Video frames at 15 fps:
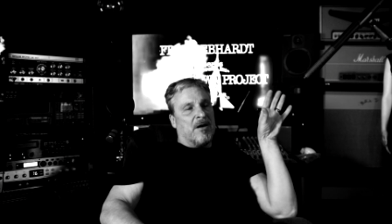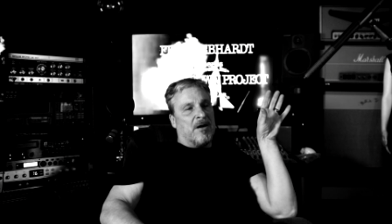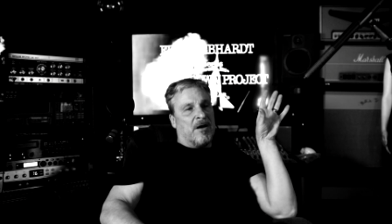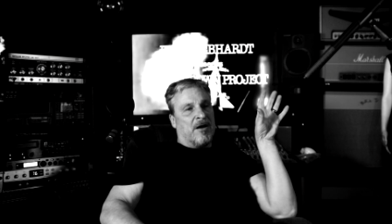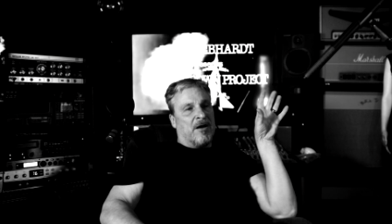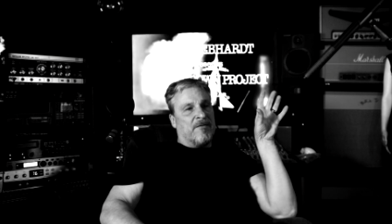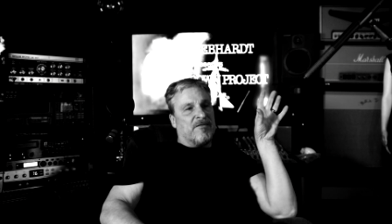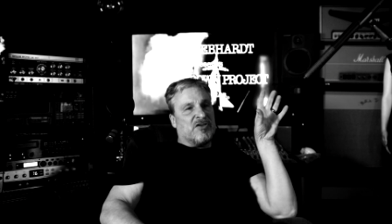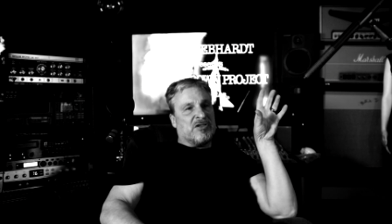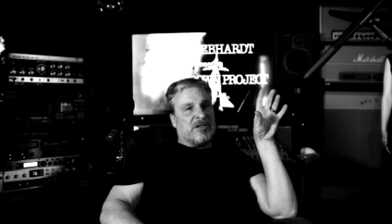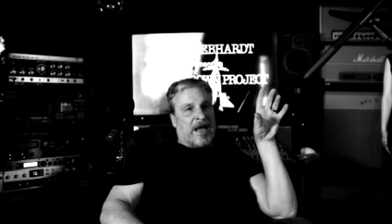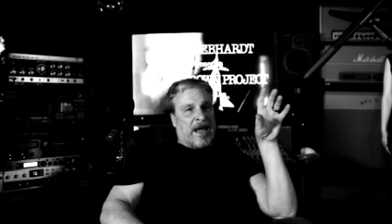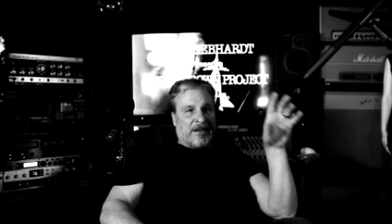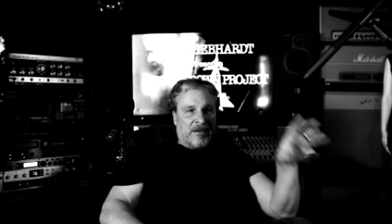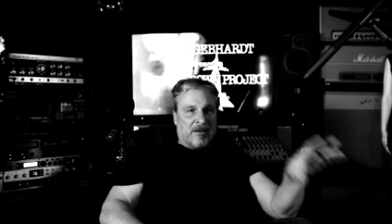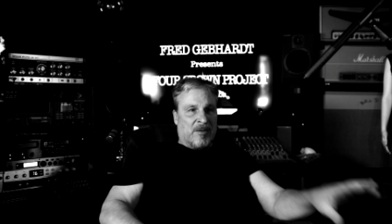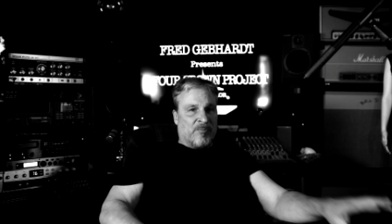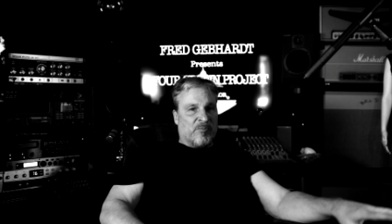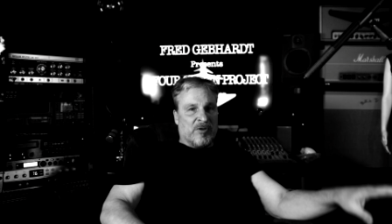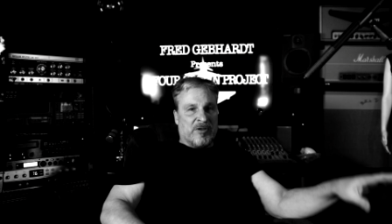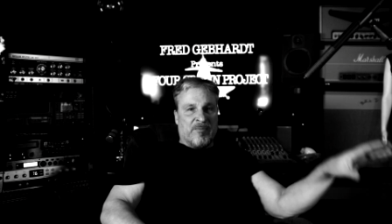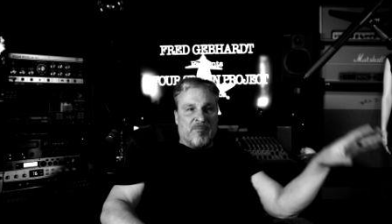I've stacked it
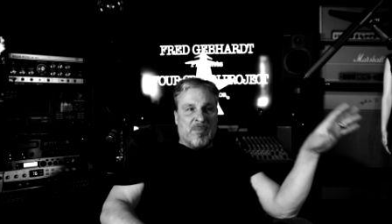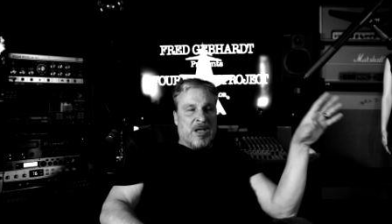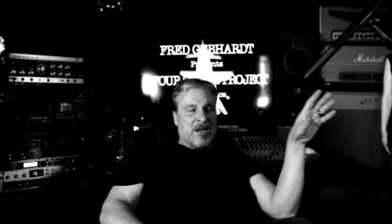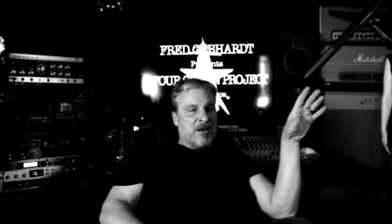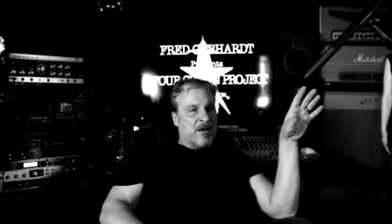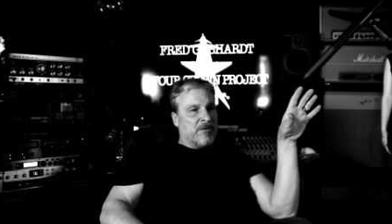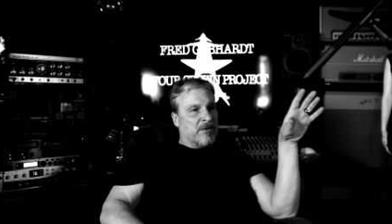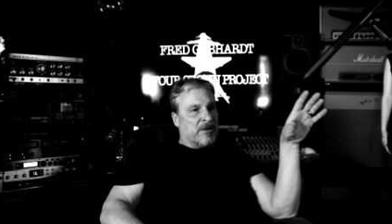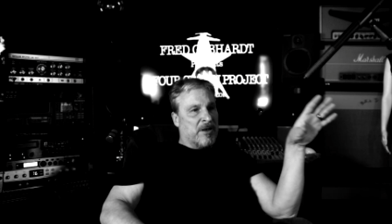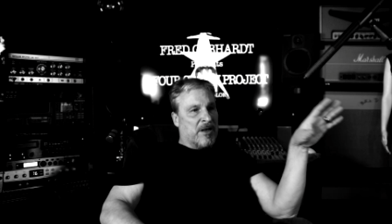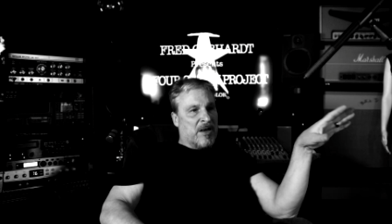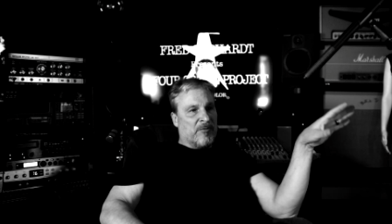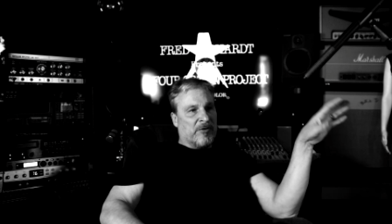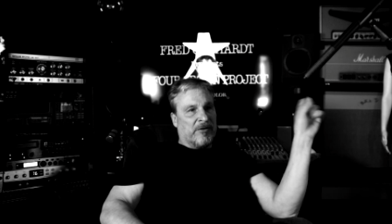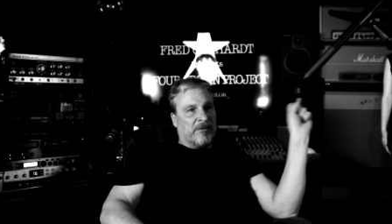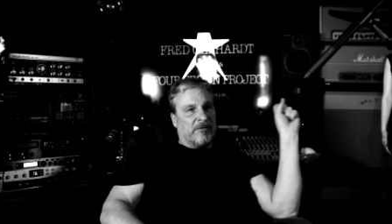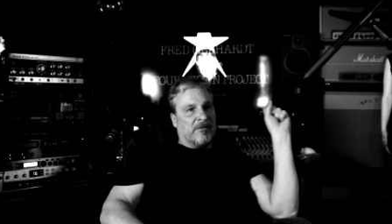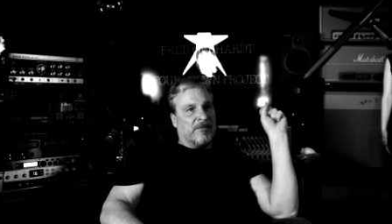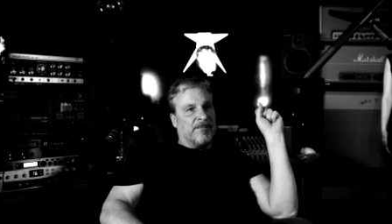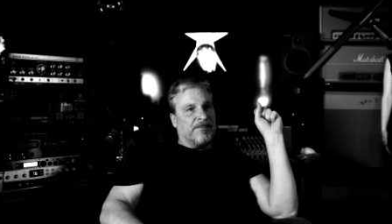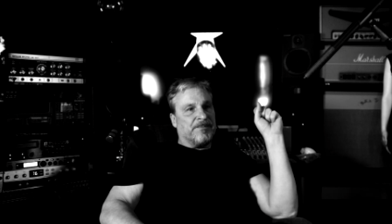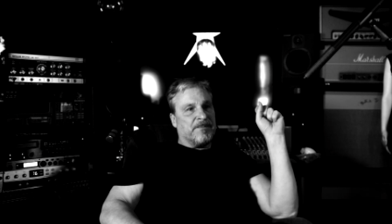up with many other
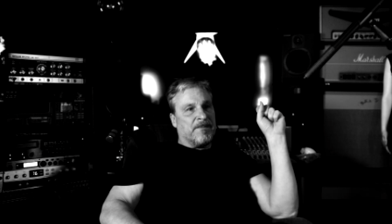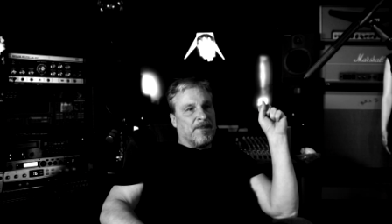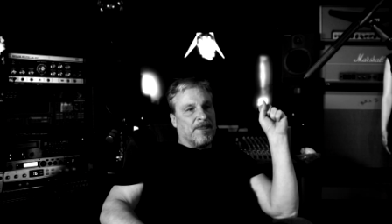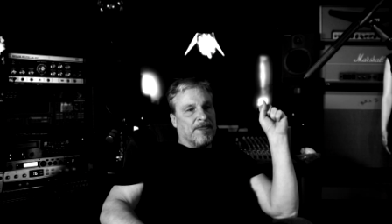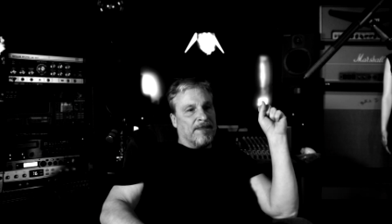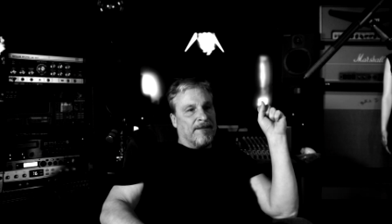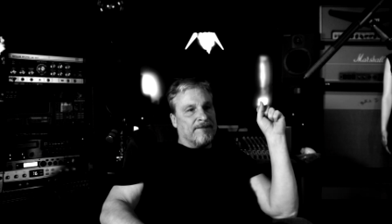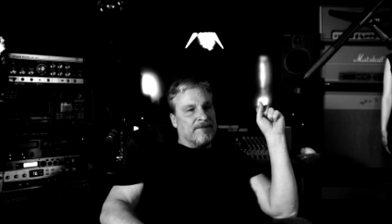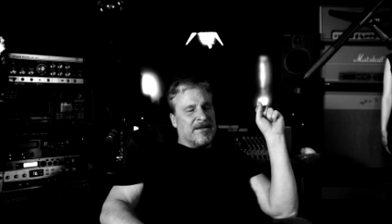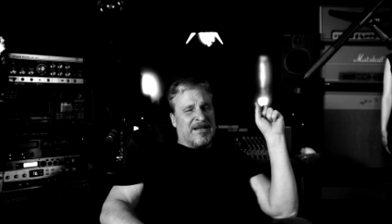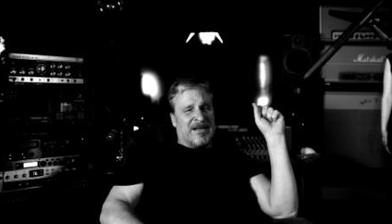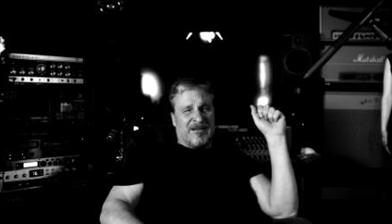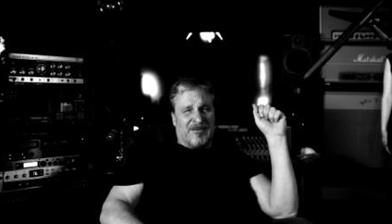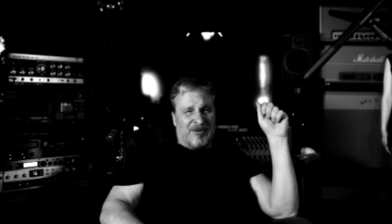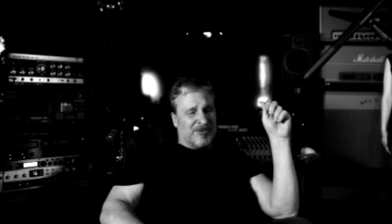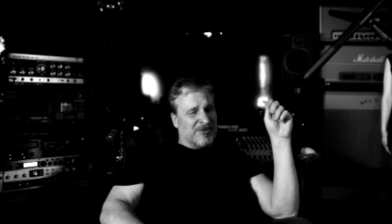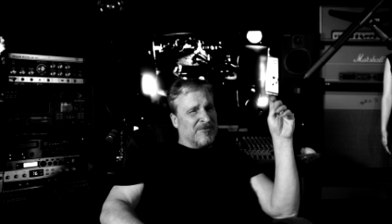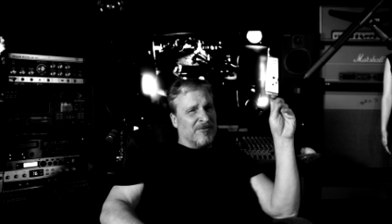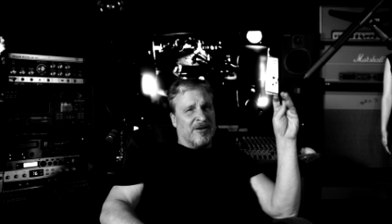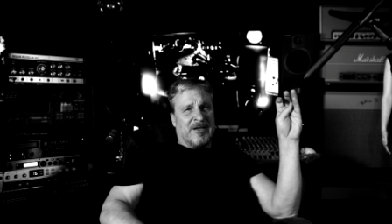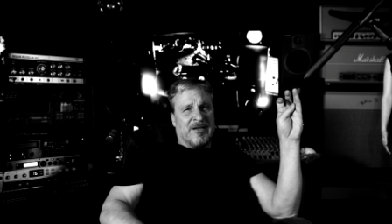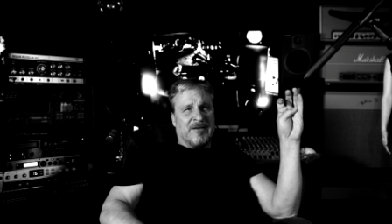cameras, and it looks
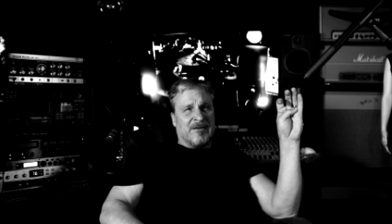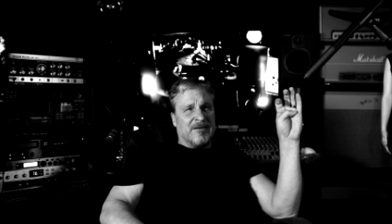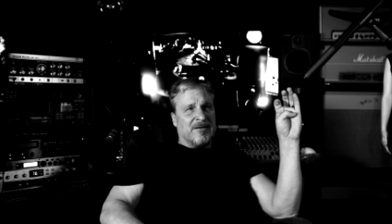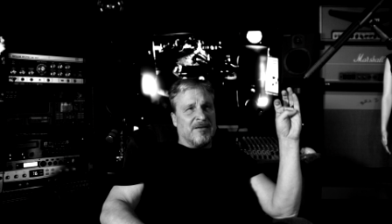great.